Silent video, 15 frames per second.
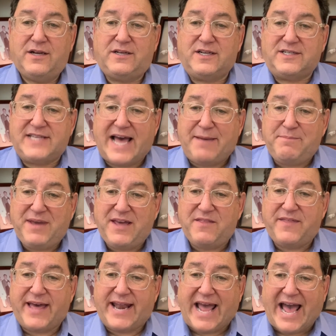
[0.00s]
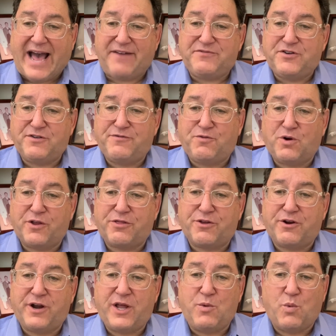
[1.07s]
Does that mean that after
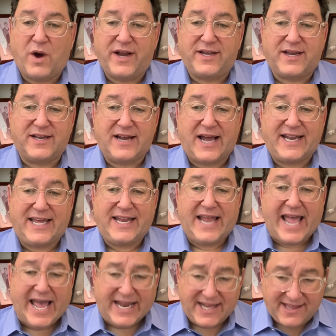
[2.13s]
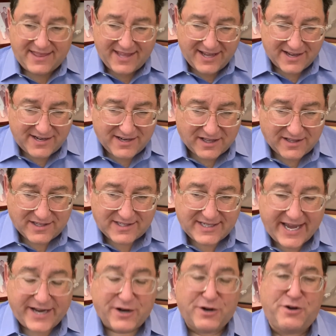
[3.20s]
4:30, one cannot eat anything until the
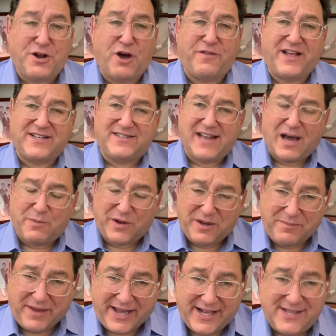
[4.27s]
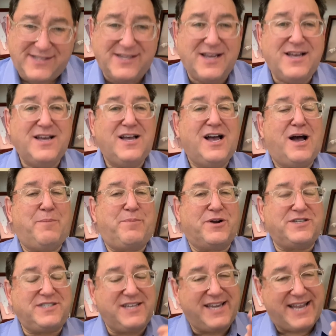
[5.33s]
Seder? No, that's not what it means. A
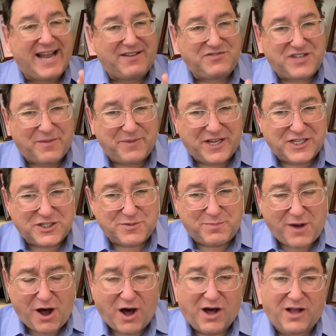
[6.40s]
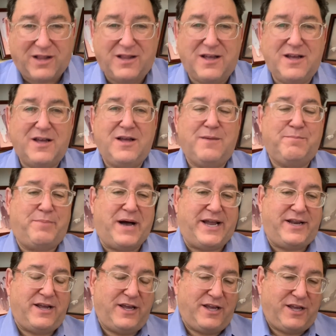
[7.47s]
person could have something small,
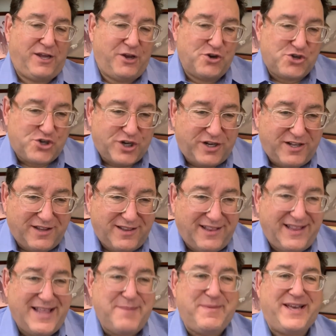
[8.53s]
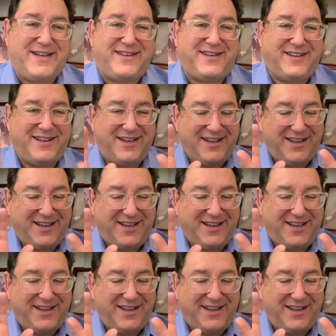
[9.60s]
but you should limit